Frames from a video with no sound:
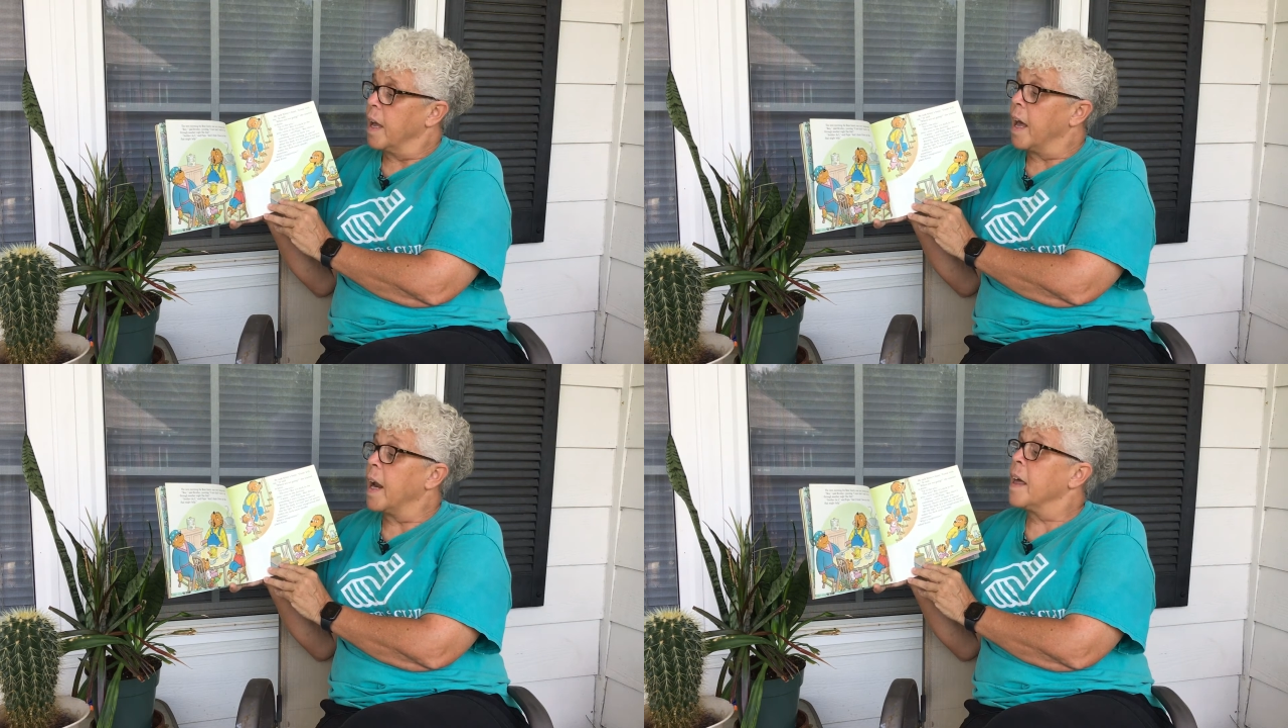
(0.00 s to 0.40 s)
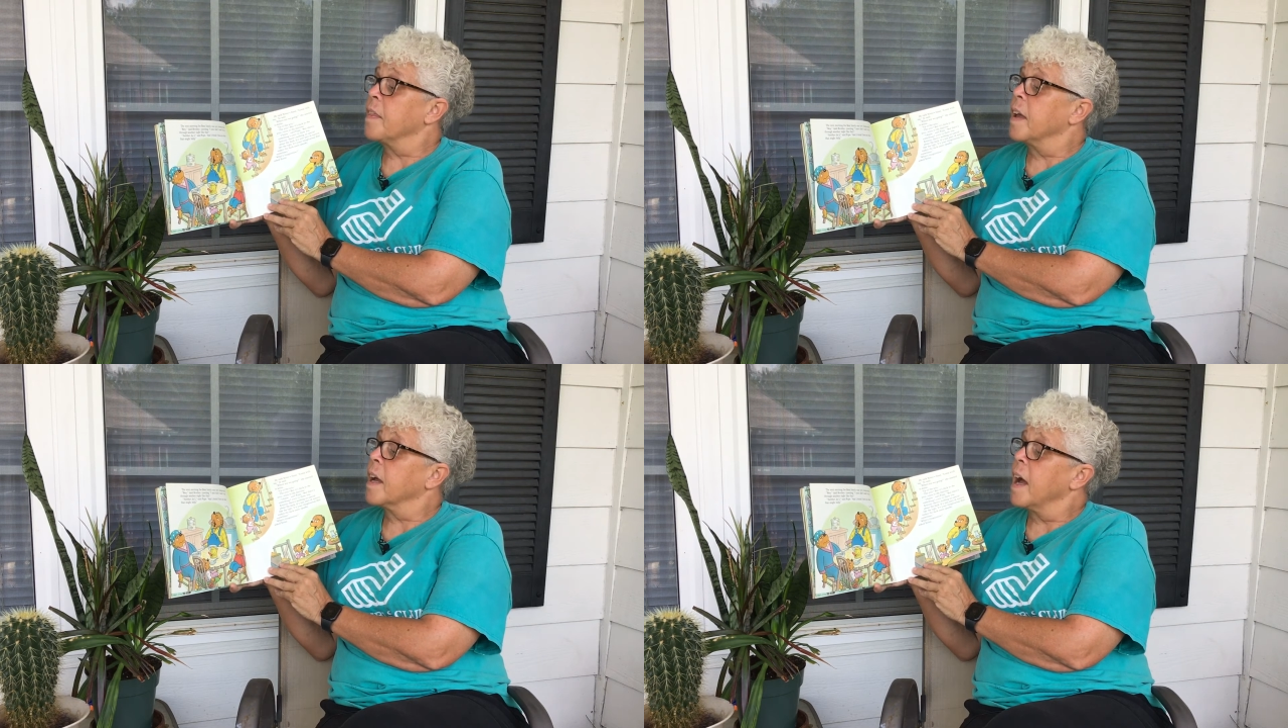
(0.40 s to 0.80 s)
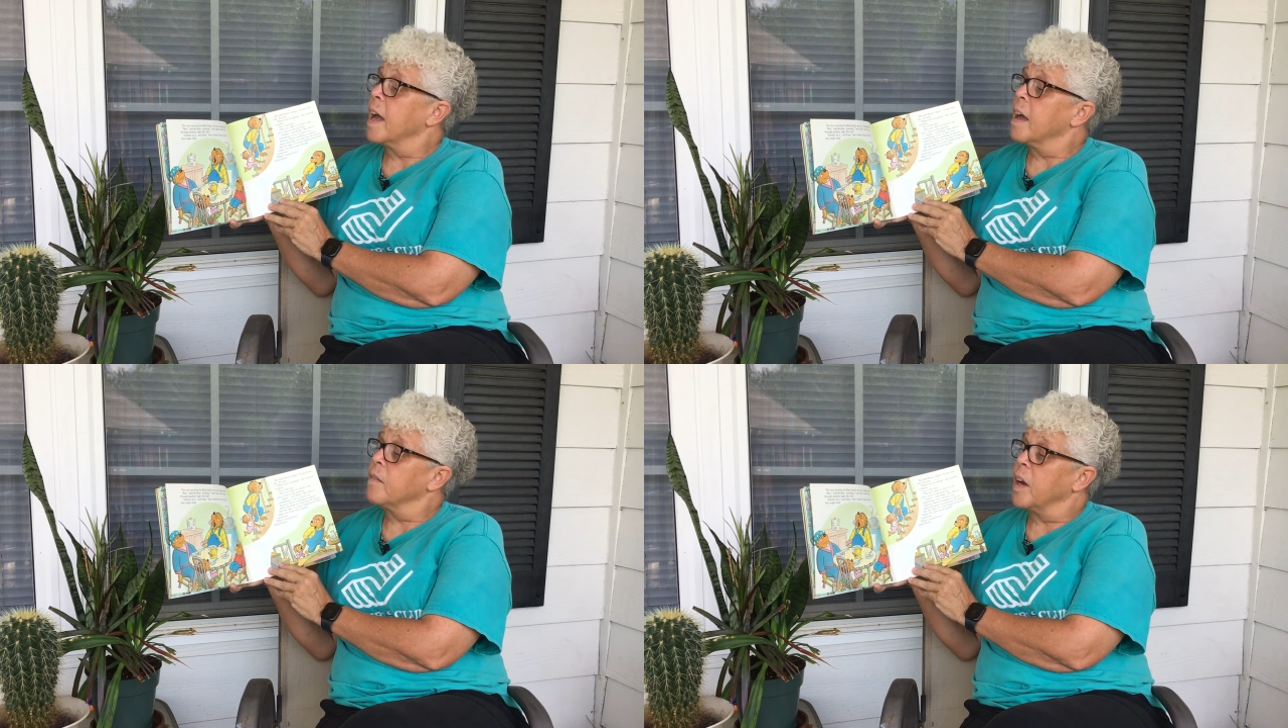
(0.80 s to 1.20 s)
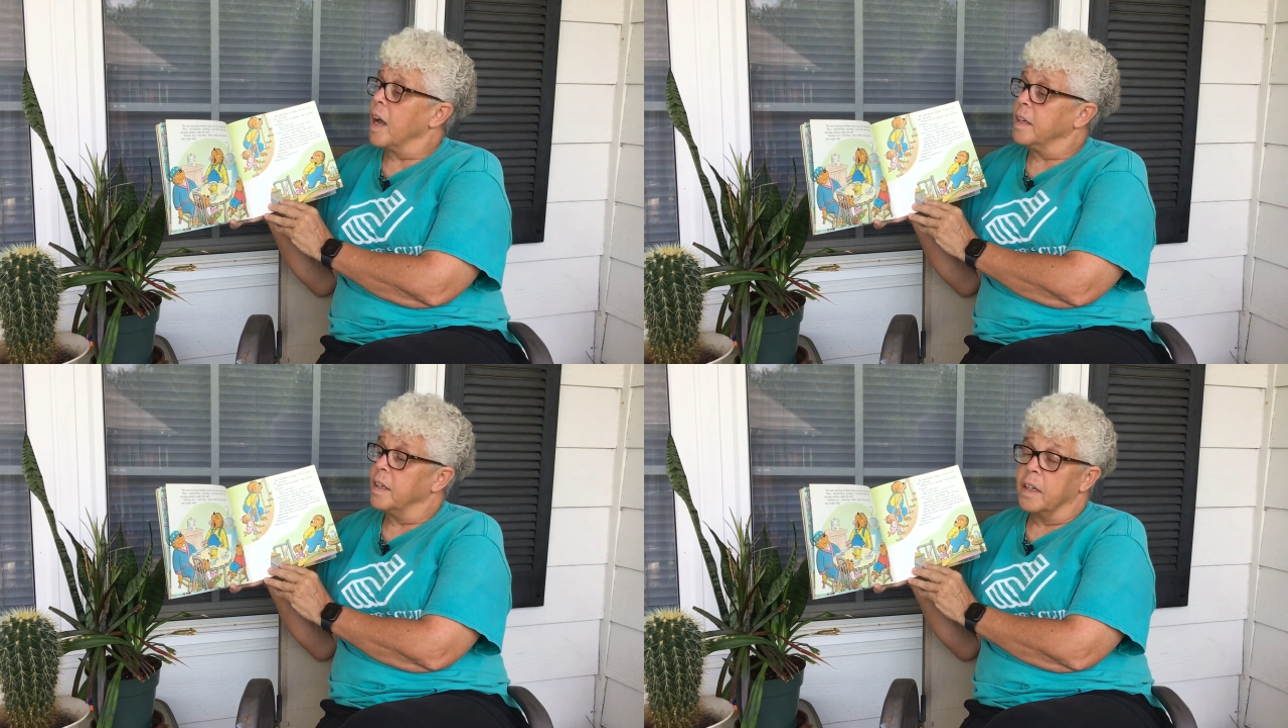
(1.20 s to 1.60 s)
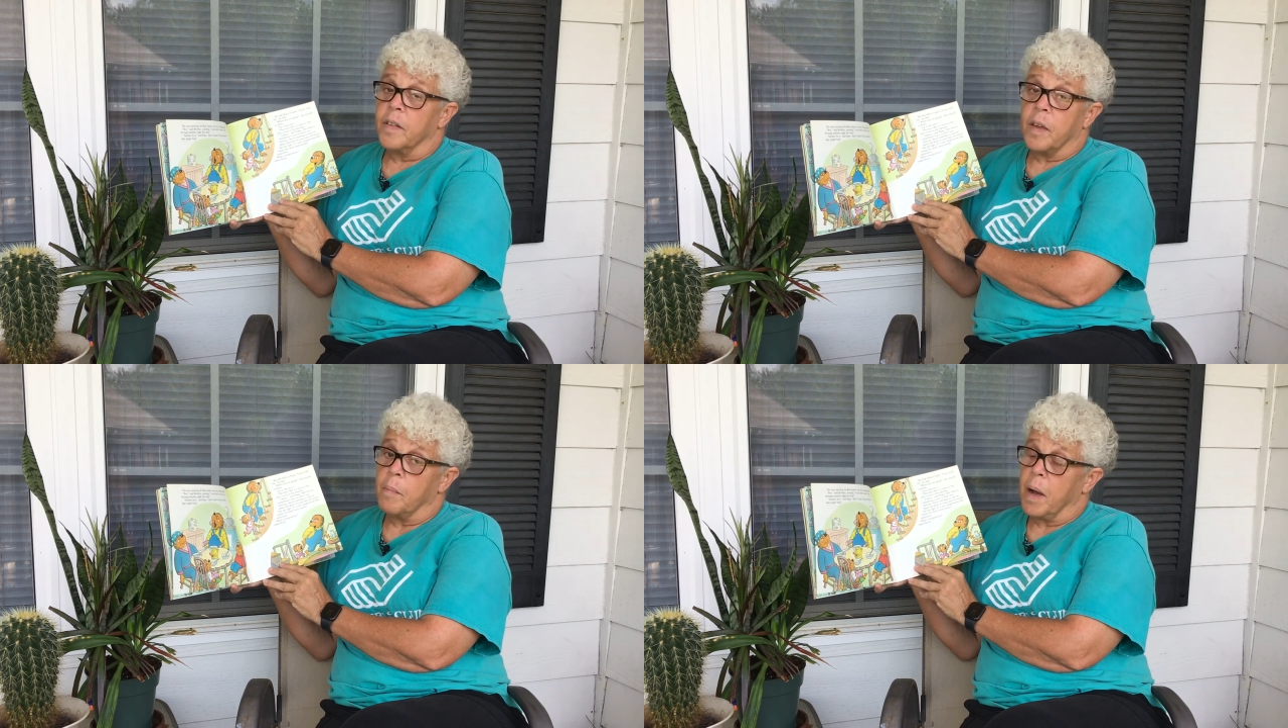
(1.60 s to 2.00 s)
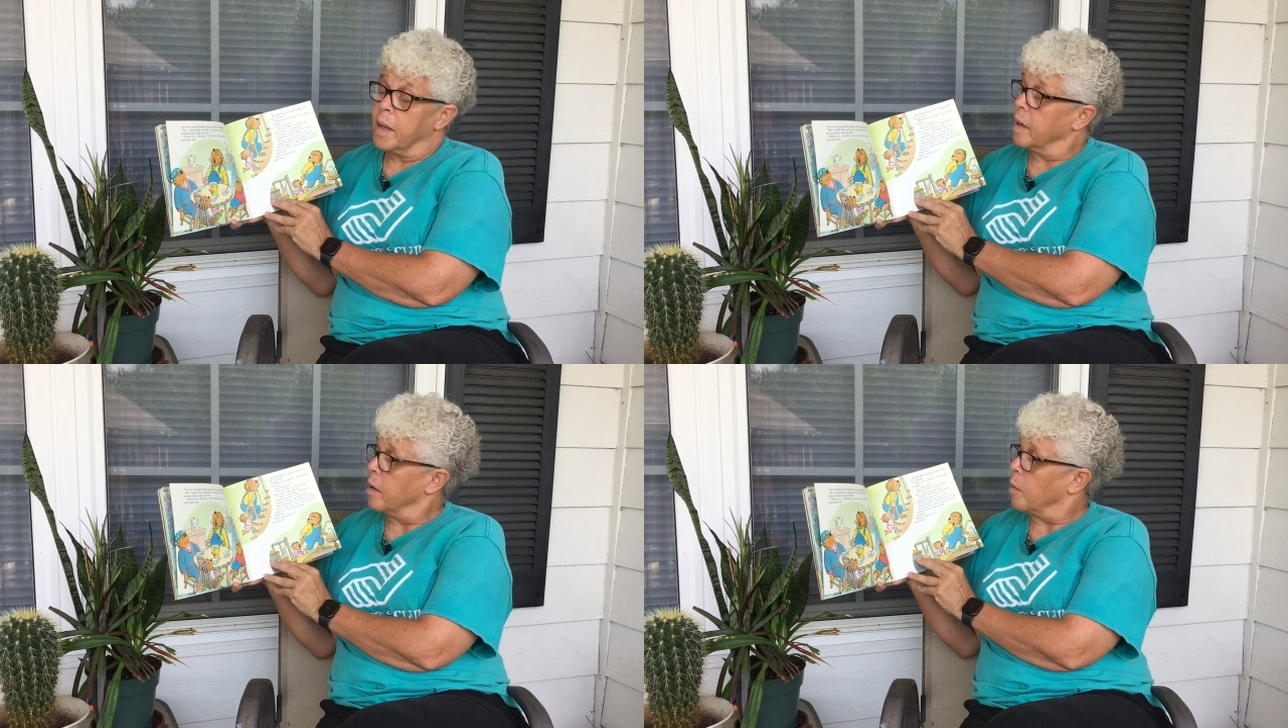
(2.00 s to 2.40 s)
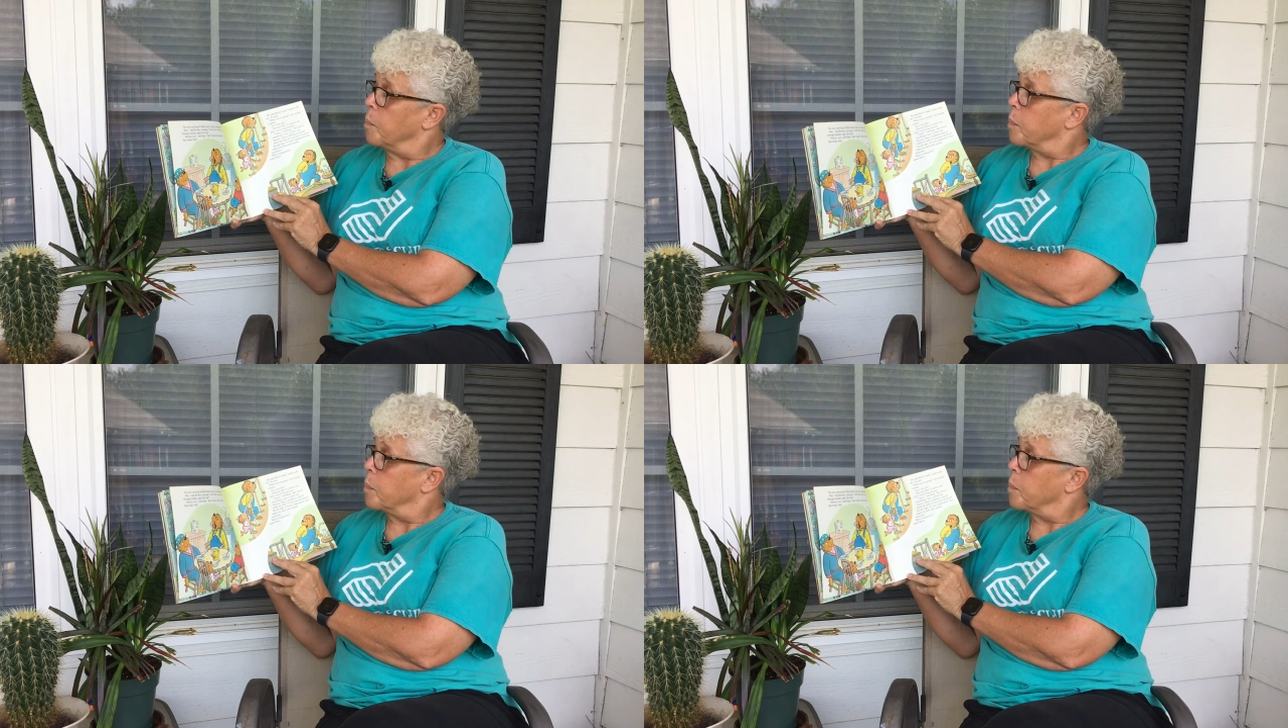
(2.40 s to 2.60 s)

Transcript: and I think I have an idea that might help.